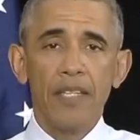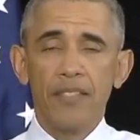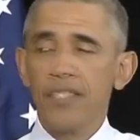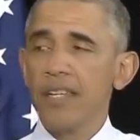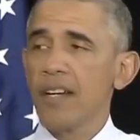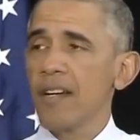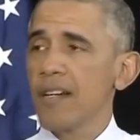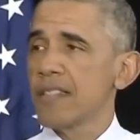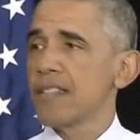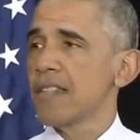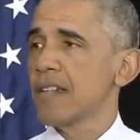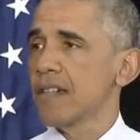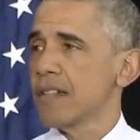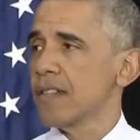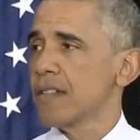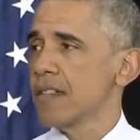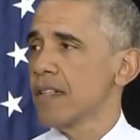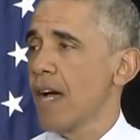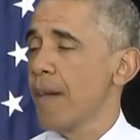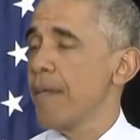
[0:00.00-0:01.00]
serious here.
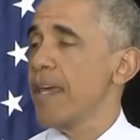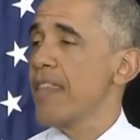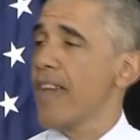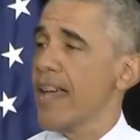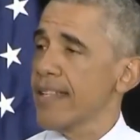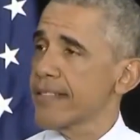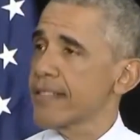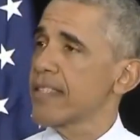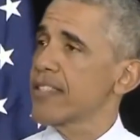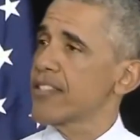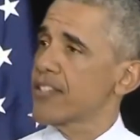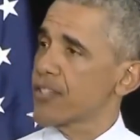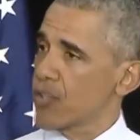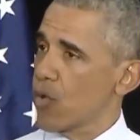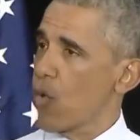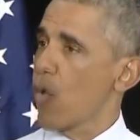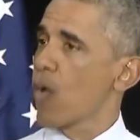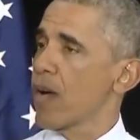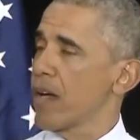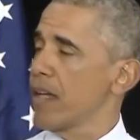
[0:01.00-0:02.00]
I mean, that's the
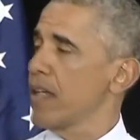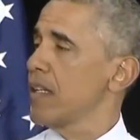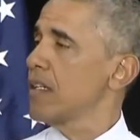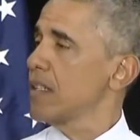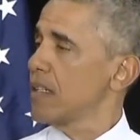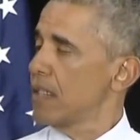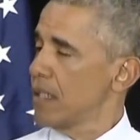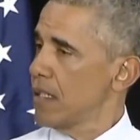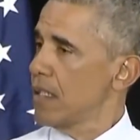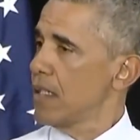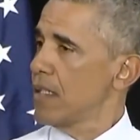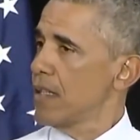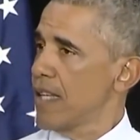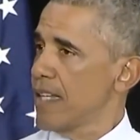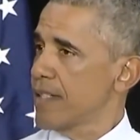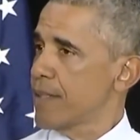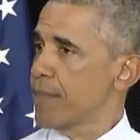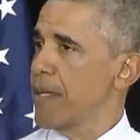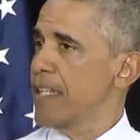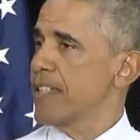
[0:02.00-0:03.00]
story
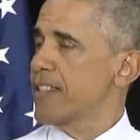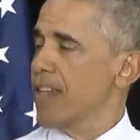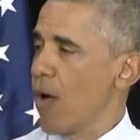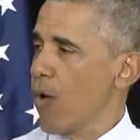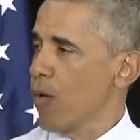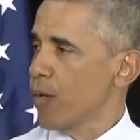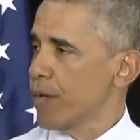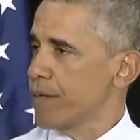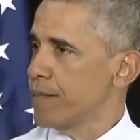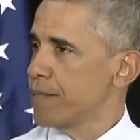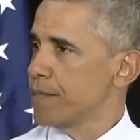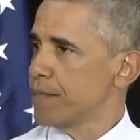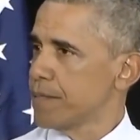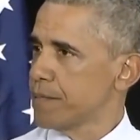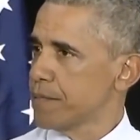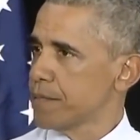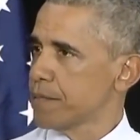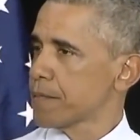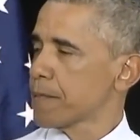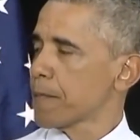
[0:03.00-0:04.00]
that's been told.
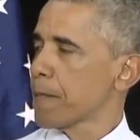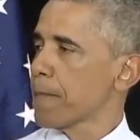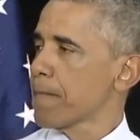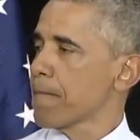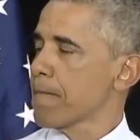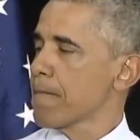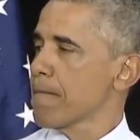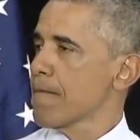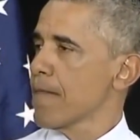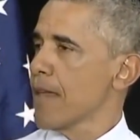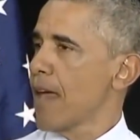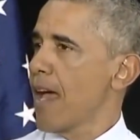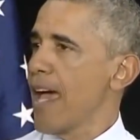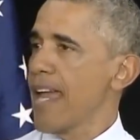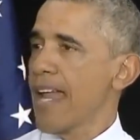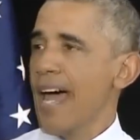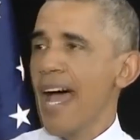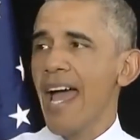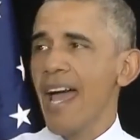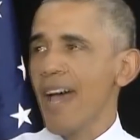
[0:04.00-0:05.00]

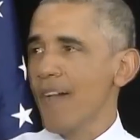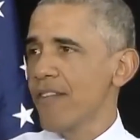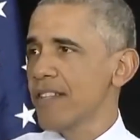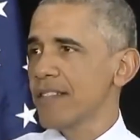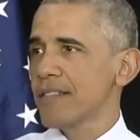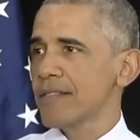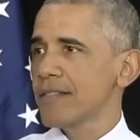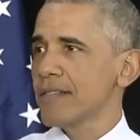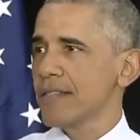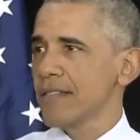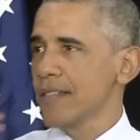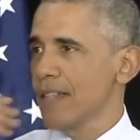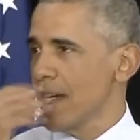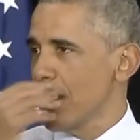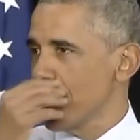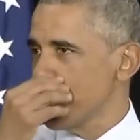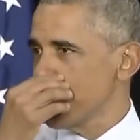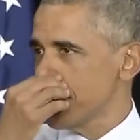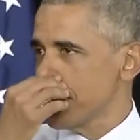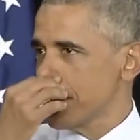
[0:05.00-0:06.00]
And I haven't,
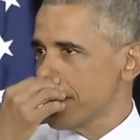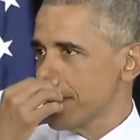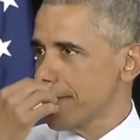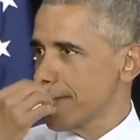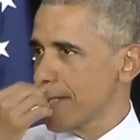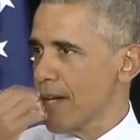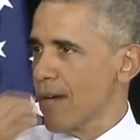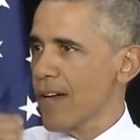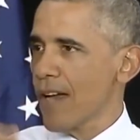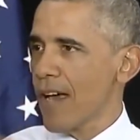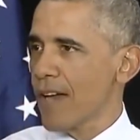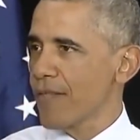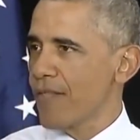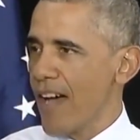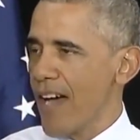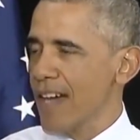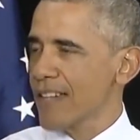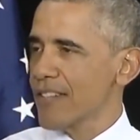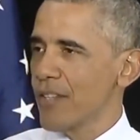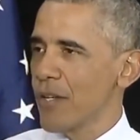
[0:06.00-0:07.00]
turned on
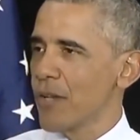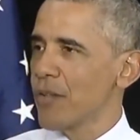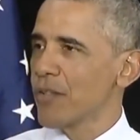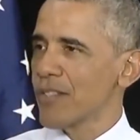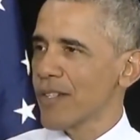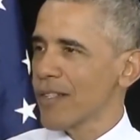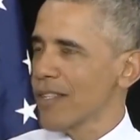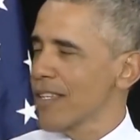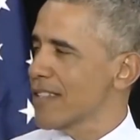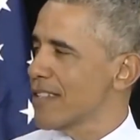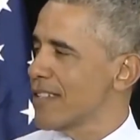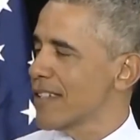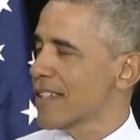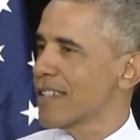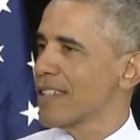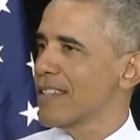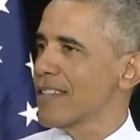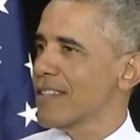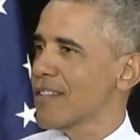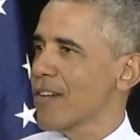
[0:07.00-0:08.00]
Fox News or listened to
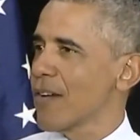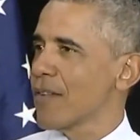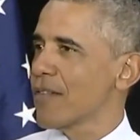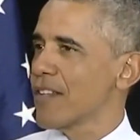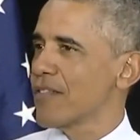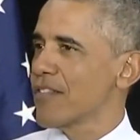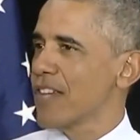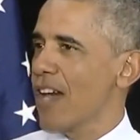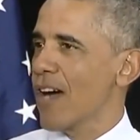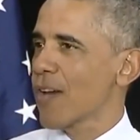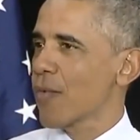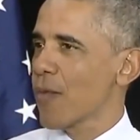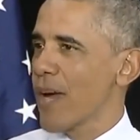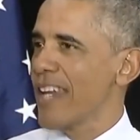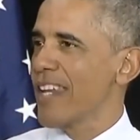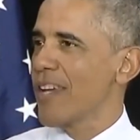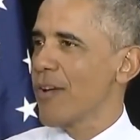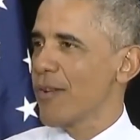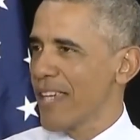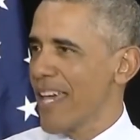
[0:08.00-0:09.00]
conservative talk
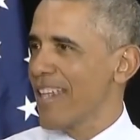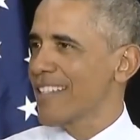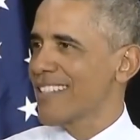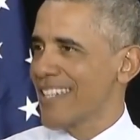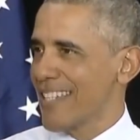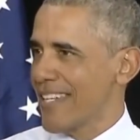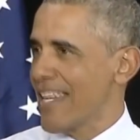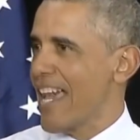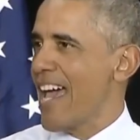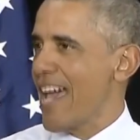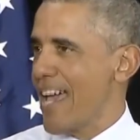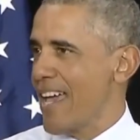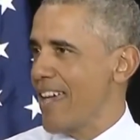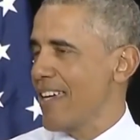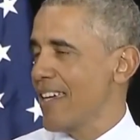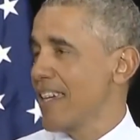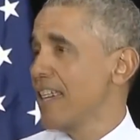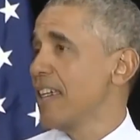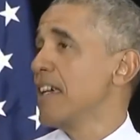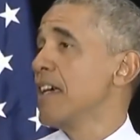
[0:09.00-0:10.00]
radio yet
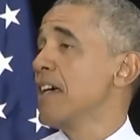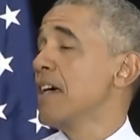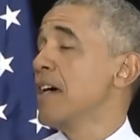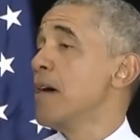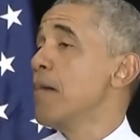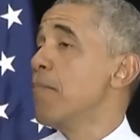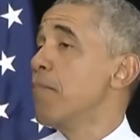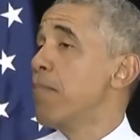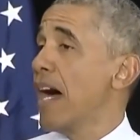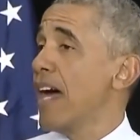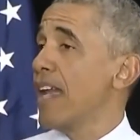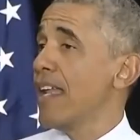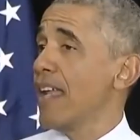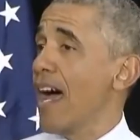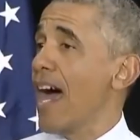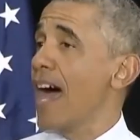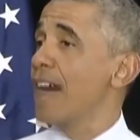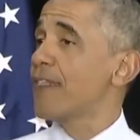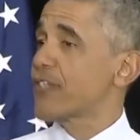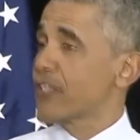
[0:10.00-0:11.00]
today, but
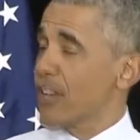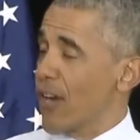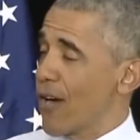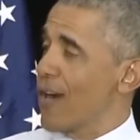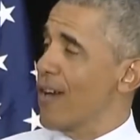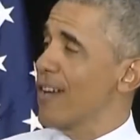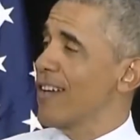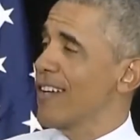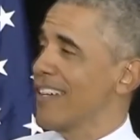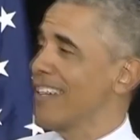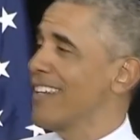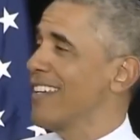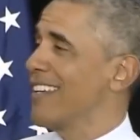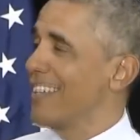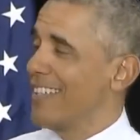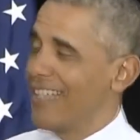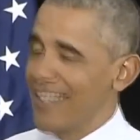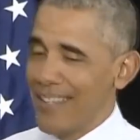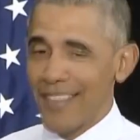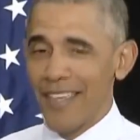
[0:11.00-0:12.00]
I've turned
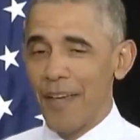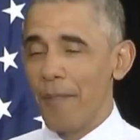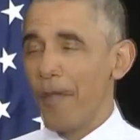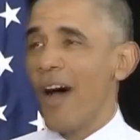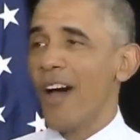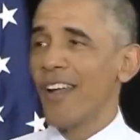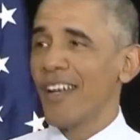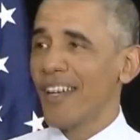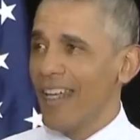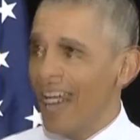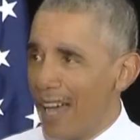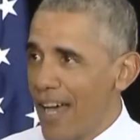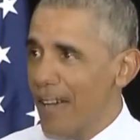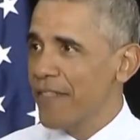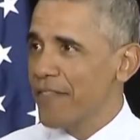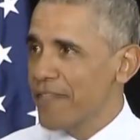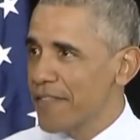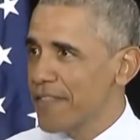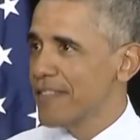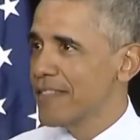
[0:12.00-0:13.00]
them on
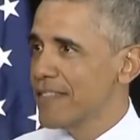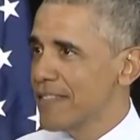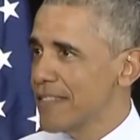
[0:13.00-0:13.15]
enough